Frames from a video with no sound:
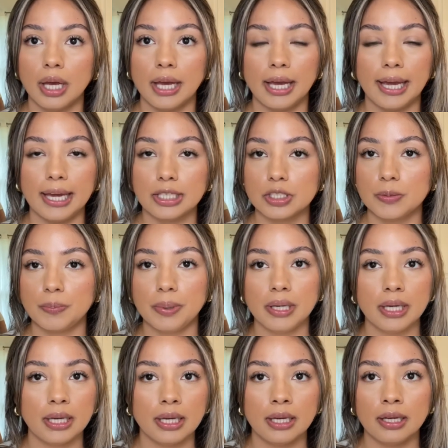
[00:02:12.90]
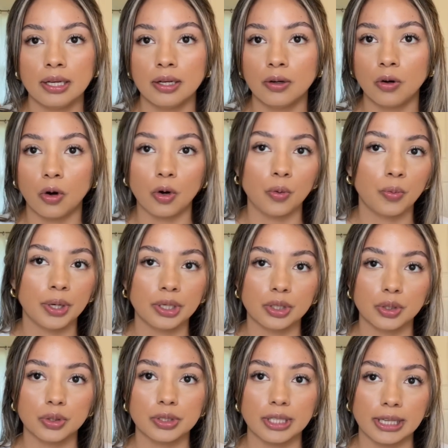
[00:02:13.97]
HP or
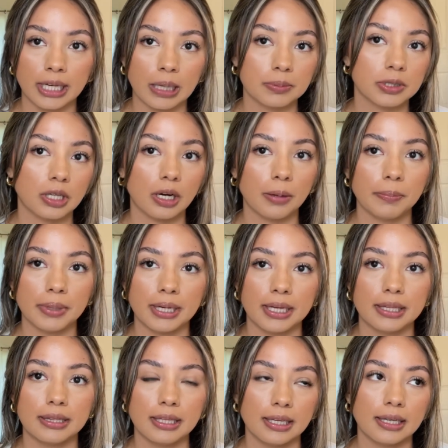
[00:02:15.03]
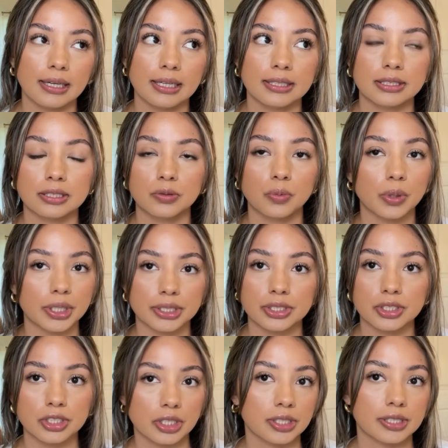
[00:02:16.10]
Windows laptop and I think it works
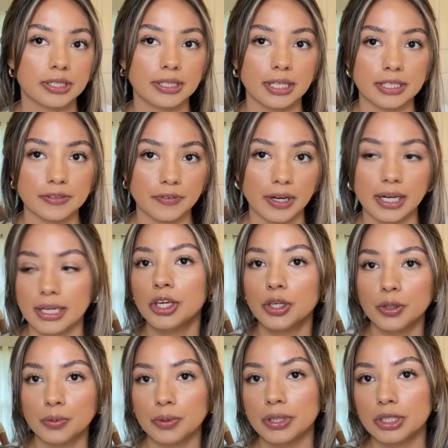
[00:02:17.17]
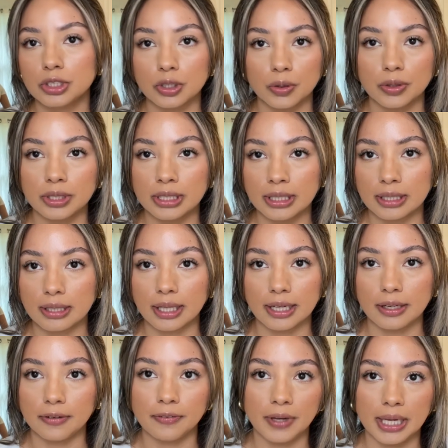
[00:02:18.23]
just as fine. You really don't need like a
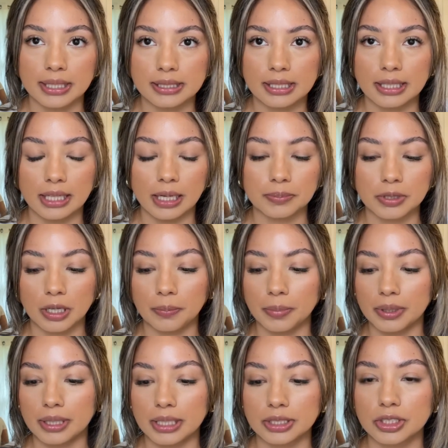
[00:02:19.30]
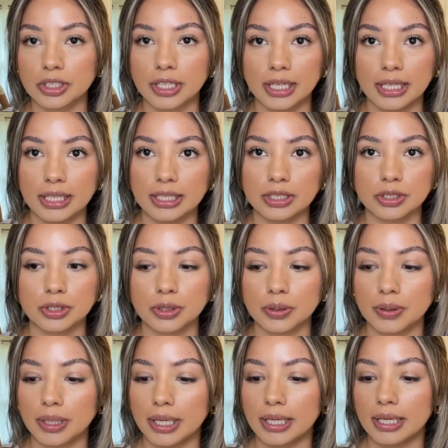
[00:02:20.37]
fancy laptop unless you're getting into
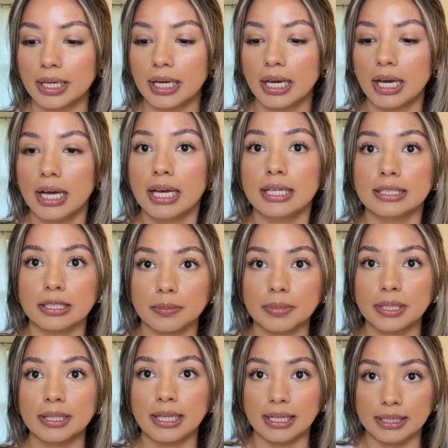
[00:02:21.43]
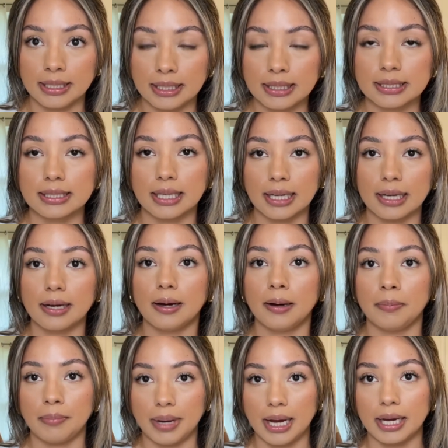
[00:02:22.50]
like something that needs like a
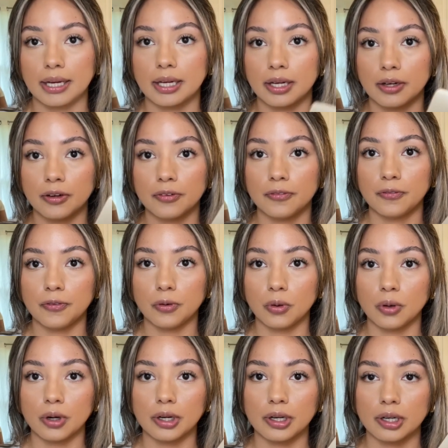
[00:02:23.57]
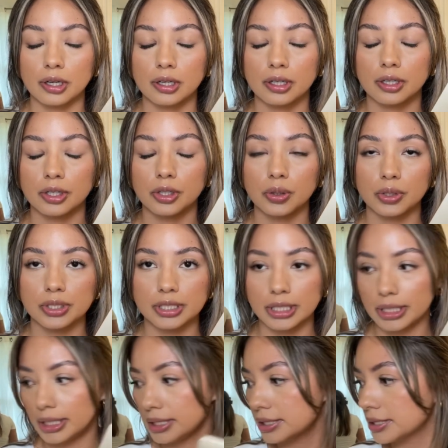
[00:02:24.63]
Mac for your
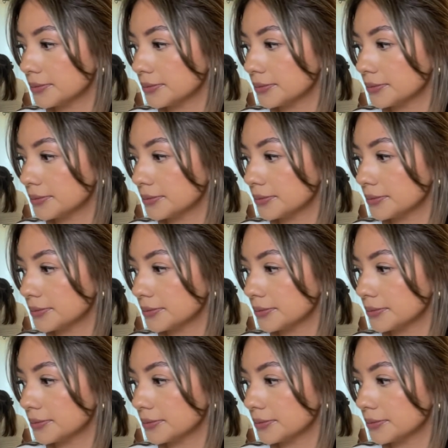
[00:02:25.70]
studies.